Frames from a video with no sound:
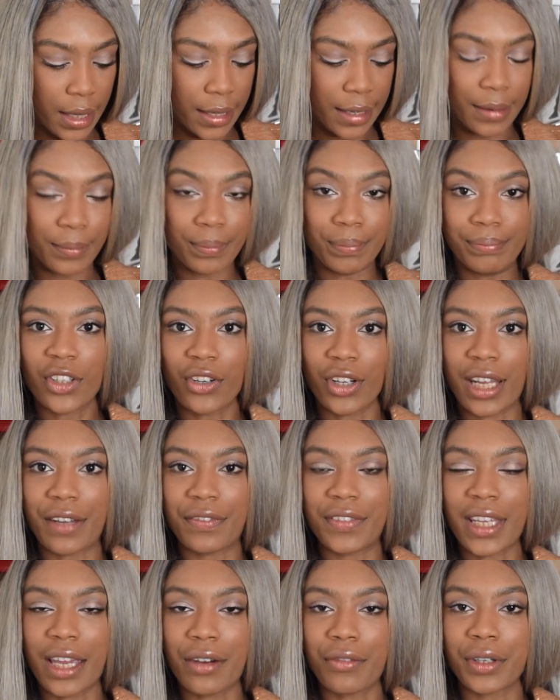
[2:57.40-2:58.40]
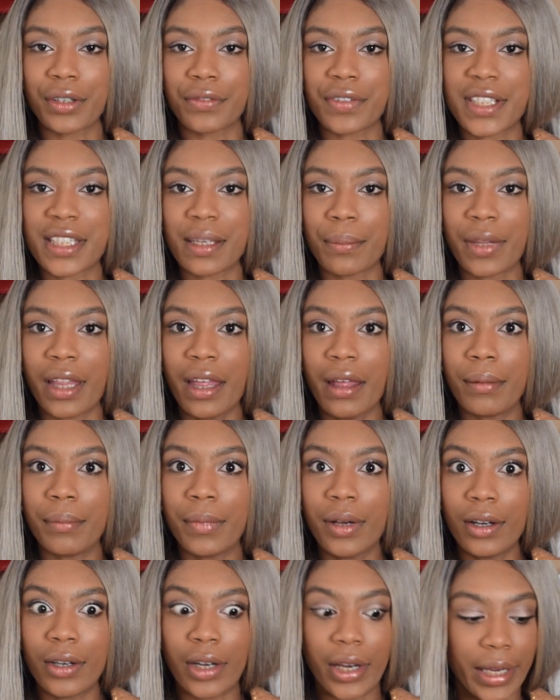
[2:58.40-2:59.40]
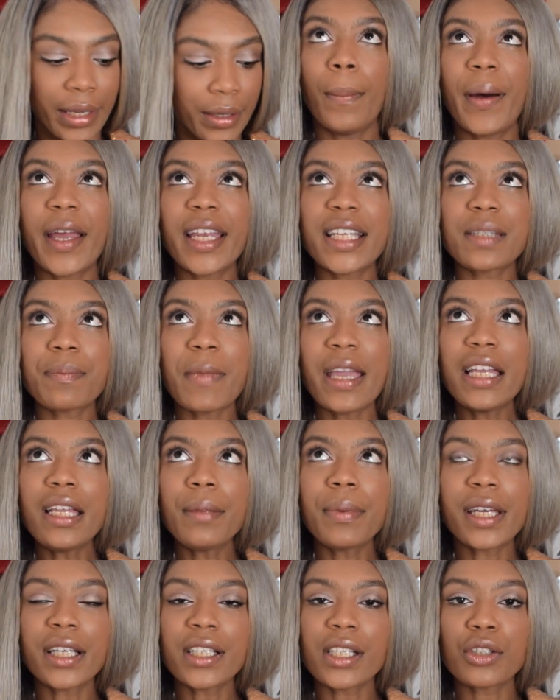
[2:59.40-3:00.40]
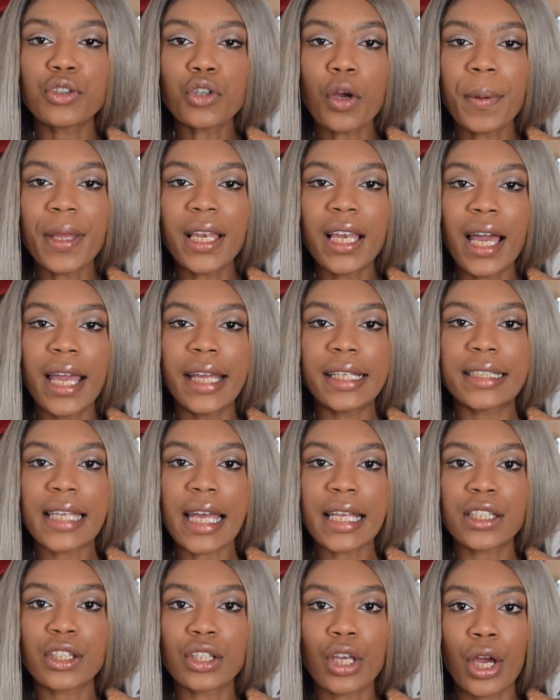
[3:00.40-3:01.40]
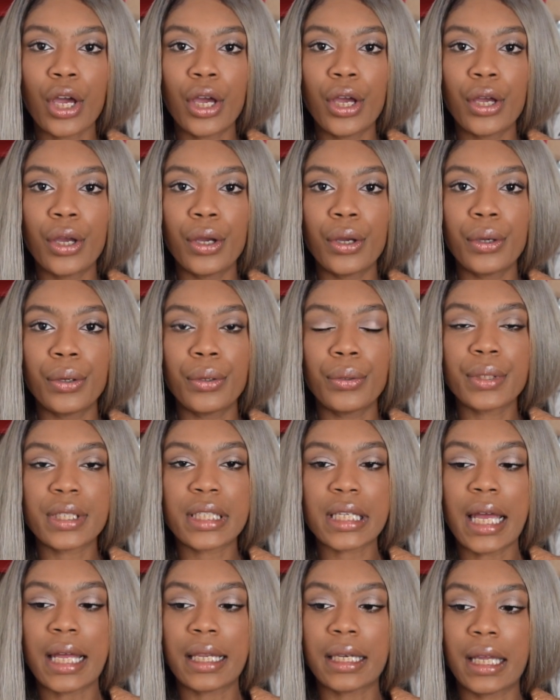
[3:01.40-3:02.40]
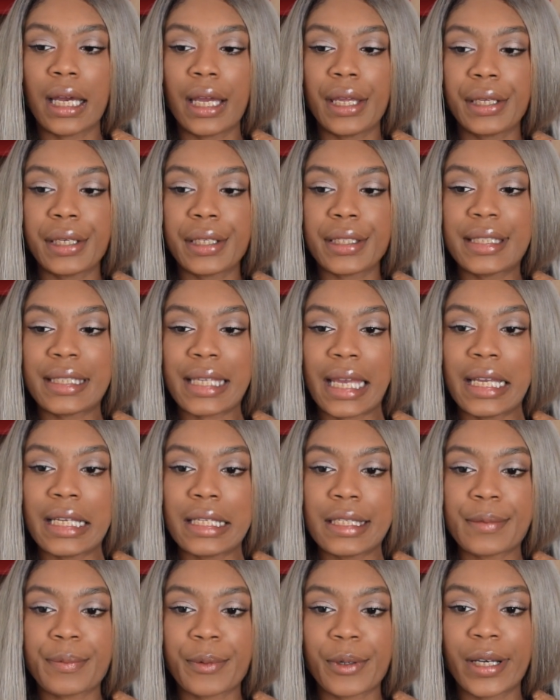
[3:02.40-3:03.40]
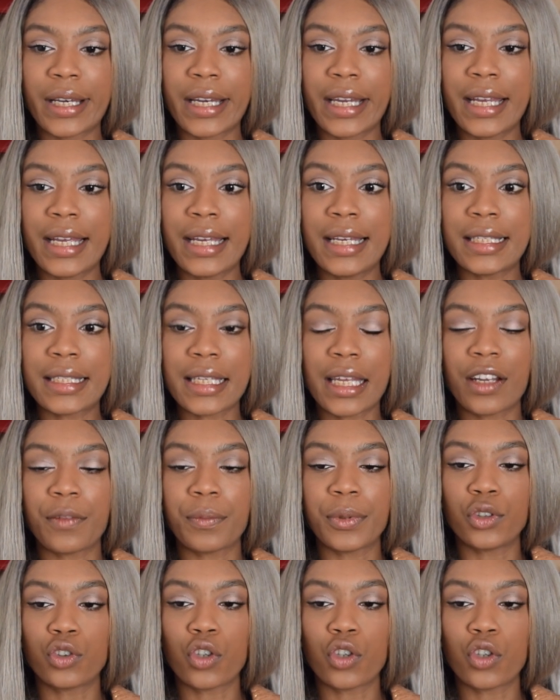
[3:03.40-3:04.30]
I'm gonna have to get rid of some of them, aren't I? But it's mainly because I shop in like Tesco's and like Sainsbury's, and I've been